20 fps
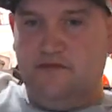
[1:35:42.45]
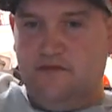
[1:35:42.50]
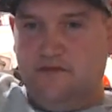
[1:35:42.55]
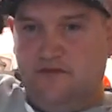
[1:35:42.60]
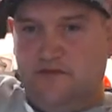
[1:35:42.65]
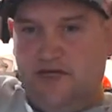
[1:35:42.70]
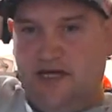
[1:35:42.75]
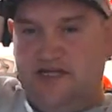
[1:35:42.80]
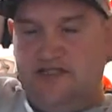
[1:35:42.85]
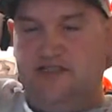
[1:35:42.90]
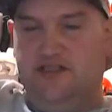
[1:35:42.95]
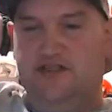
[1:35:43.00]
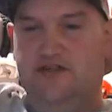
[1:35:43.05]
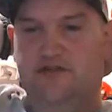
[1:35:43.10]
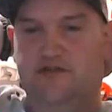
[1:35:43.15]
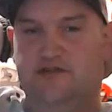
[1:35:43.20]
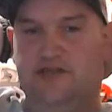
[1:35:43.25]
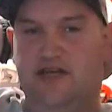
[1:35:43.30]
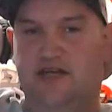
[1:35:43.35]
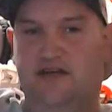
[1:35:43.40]
But I used to
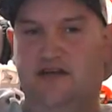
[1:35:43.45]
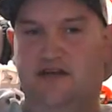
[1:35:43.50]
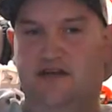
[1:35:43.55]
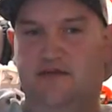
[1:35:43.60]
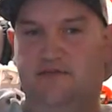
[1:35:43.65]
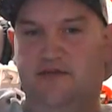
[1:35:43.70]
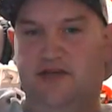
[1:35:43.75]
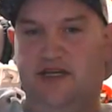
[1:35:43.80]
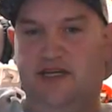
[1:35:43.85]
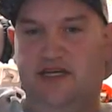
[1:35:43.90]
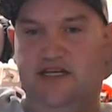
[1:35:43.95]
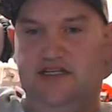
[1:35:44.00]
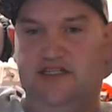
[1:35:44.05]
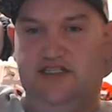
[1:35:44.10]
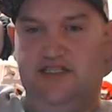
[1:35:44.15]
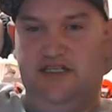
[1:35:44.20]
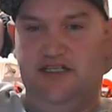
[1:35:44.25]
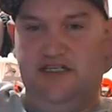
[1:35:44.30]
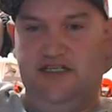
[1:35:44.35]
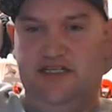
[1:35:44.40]
use that
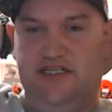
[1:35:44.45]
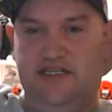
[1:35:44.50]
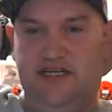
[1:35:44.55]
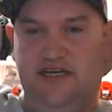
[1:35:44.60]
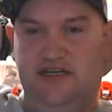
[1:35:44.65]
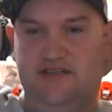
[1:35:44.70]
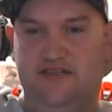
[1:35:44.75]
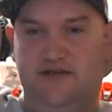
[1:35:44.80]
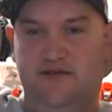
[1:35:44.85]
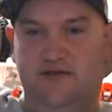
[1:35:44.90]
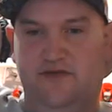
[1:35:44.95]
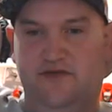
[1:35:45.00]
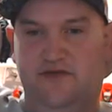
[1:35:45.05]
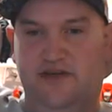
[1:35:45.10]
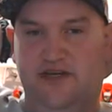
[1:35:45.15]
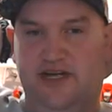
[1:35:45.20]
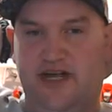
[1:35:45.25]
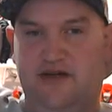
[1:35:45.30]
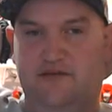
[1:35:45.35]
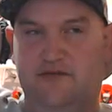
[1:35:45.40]
Eachine
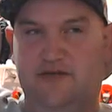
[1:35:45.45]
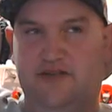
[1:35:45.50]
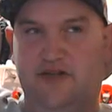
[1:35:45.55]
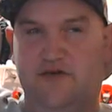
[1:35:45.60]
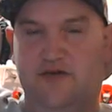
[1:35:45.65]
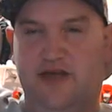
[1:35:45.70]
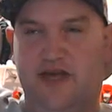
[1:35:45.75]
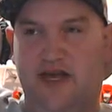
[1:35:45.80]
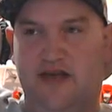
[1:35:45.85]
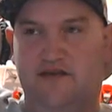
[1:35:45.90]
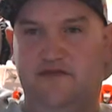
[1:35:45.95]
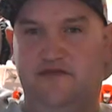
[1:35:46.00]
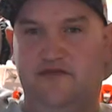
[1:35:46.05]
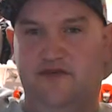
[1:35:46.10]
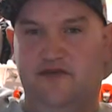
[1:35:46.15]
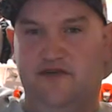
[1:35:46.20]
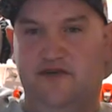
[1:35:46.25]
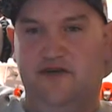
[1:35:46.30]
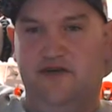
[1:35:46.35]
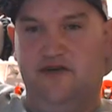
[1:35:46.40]
TX03. That was okay
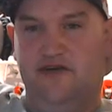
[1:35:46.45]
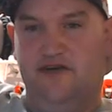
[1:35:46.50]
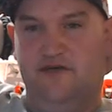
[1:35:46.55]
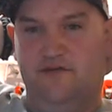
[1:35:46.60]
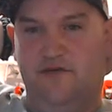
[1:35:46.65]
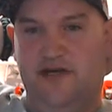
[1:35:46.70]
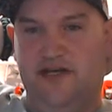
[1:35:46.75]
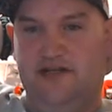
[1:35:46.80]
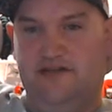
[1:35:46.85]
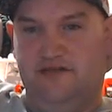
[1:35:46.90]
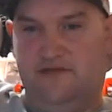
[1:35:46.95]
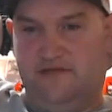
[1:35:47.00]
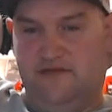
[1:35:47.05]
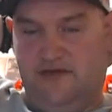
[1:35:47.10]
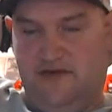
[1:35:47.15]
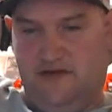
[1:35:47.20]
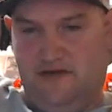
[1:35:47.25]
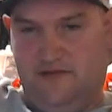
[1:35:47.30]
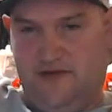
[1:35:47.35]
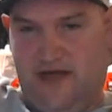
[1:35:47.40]
for a good ways
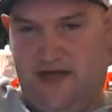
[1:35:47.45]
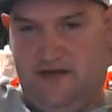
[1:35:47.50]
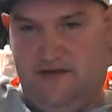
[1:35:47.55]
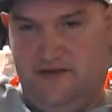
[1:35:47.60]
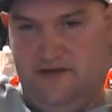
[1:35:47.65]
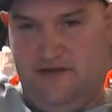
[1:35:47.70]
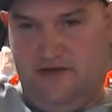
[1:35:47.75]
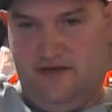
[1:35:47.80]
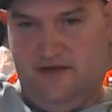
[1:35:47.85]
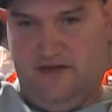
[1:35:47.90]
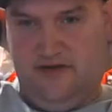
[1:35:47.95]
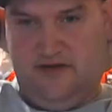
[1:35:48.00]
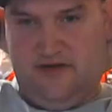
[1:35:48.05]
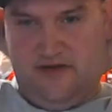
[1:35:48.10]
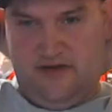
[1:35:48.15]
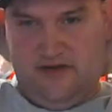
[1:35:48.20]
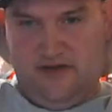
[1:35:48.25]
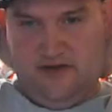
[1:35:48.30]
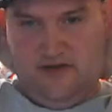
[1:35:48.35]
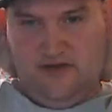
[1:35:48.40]
out.
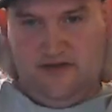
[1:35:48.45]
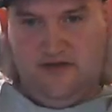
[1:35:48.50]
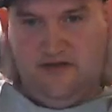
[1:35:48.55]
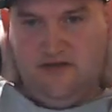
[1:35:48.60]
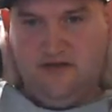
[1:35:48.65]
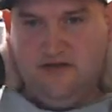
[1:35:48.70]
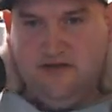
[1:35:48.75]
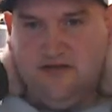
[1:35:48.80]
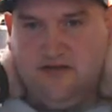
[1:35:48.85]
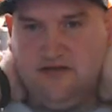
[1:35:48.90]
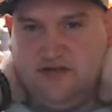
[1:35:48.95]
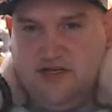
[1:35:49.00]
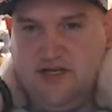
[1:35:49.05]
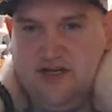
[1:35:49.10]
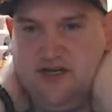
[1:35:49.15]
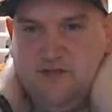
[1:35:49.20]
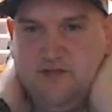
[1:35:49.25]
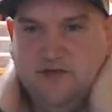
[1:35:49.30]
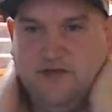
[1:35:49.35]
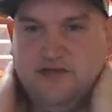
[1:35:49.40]
Set
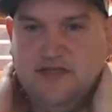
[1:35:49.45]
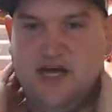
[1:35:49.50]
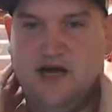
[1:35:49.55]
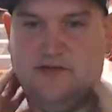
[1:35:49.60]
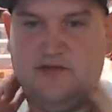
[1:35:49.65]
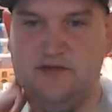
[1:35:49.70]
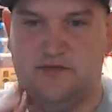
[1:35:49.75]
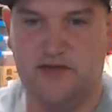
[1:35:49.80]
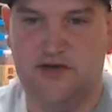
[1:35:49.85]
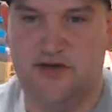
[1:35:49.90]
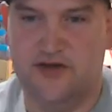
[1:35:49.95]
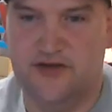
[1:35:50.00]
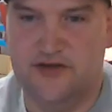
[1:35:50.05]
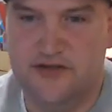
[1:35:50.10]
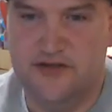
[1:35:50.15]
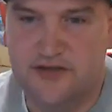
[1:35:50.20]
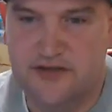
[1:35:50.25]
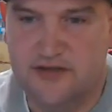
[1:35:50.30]
it up on top of the bird.